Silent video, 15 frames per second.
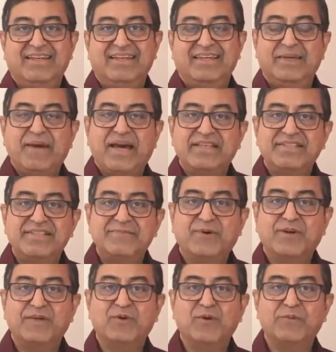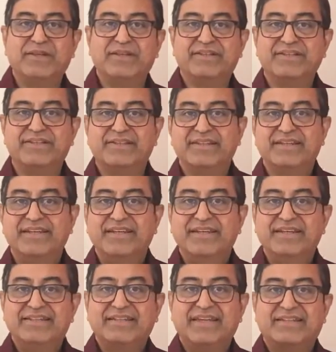Imagine for a moment
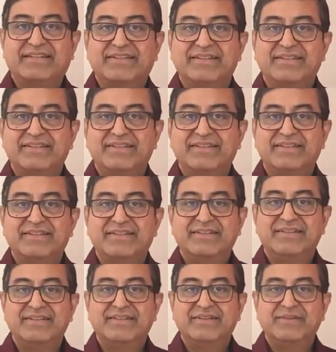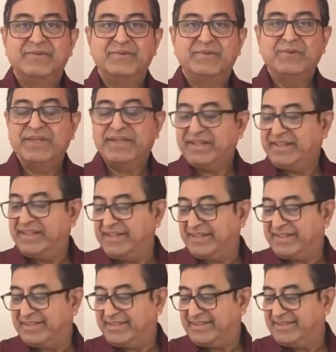that we are
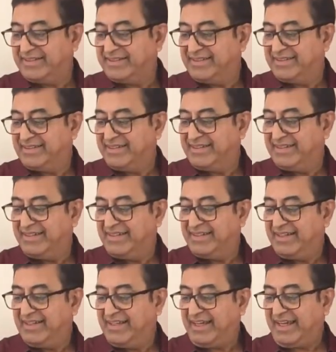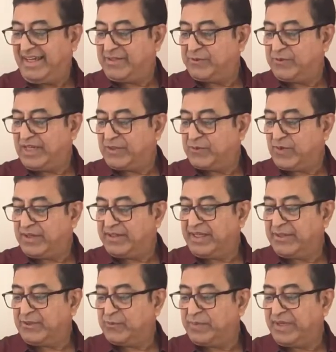here and we are
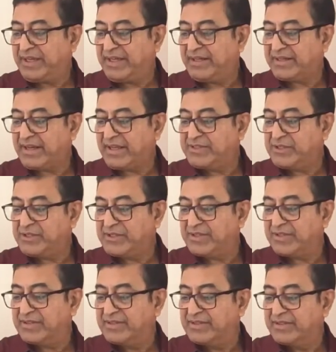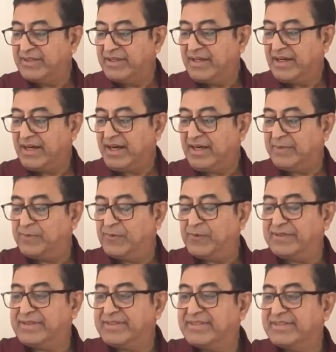wanting to make a transition
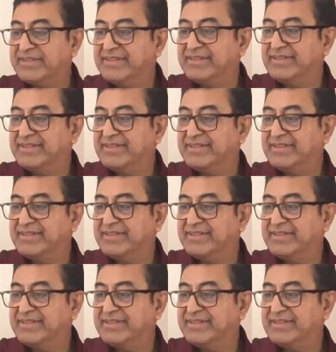upwards.